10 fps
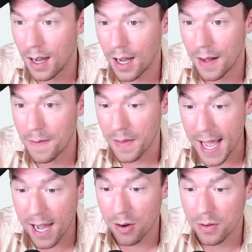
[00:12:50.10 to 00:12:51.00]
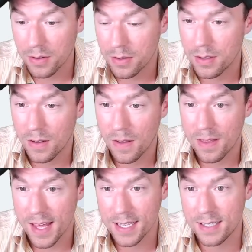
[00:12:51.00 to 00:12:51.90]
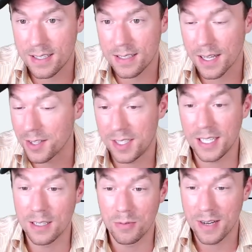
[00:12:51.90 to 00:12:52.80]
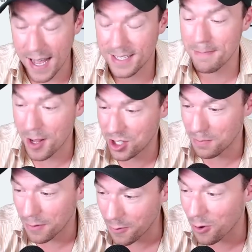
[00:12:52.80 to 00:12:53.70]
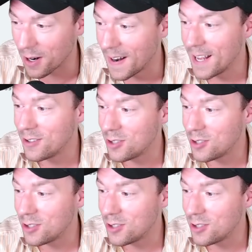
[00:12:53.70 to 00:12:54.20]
Uh, now, this Celesteela would, as I mentioned before,